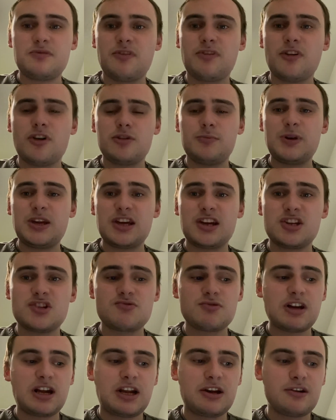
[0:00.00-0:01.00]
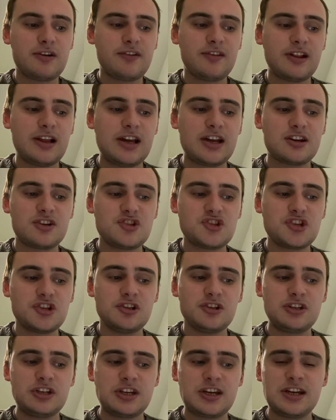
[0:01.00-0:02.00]
Thornaby against Redcar Athletic and
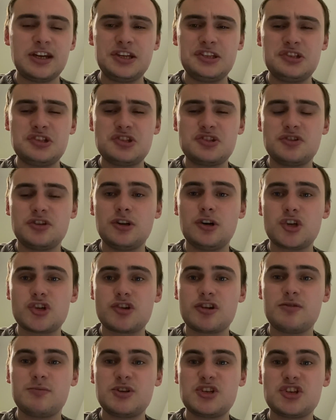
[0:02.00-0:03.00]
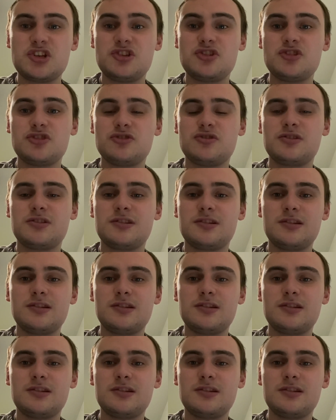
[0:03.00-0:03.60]
Shildon against Yorkshire Amateur should